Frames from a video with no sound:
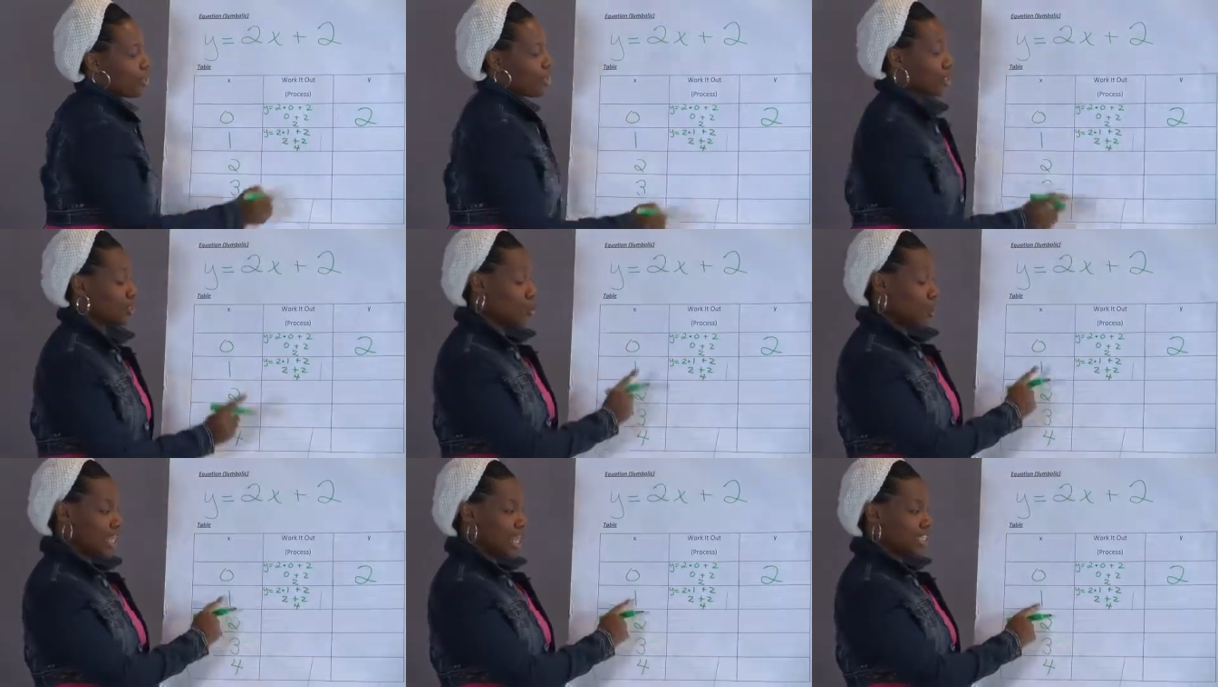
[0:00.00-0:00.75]
So
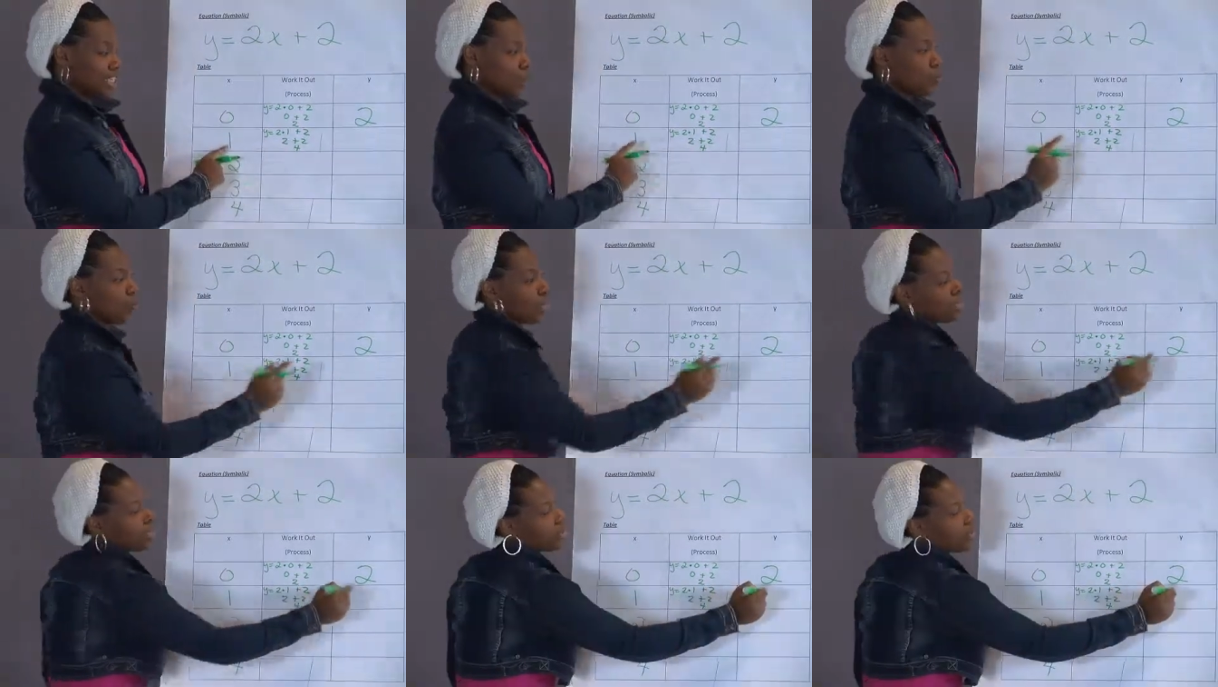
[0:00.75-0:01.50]
when x is
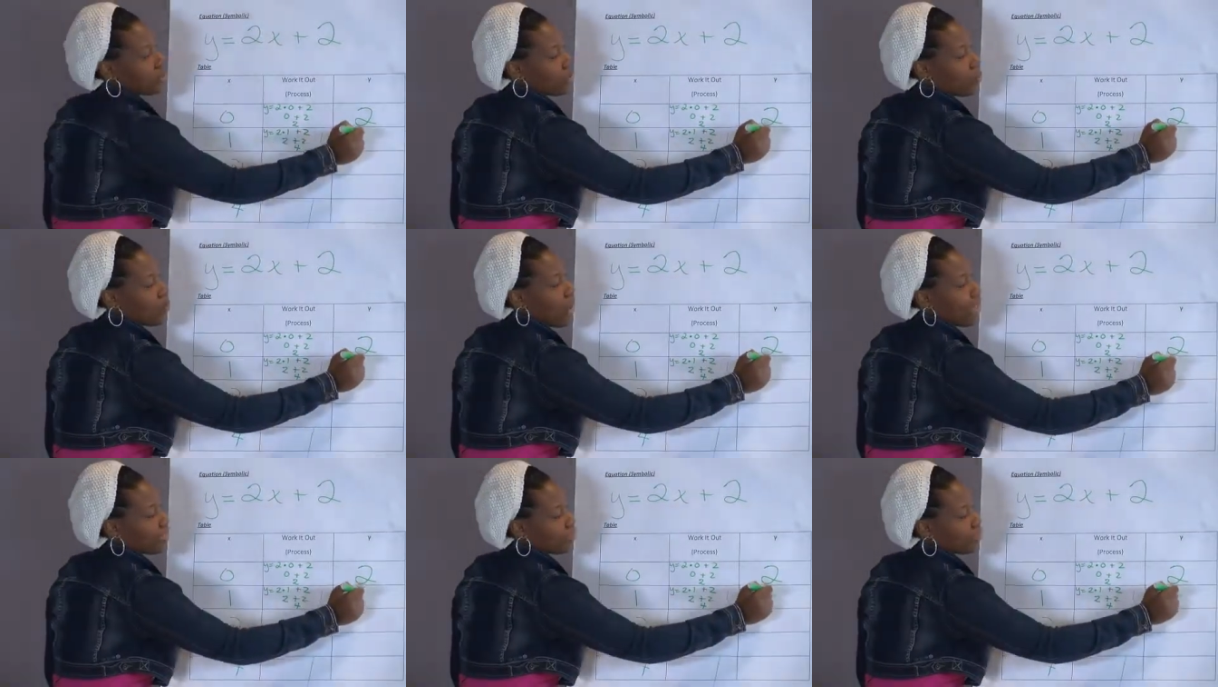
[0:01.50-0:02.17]
1, y is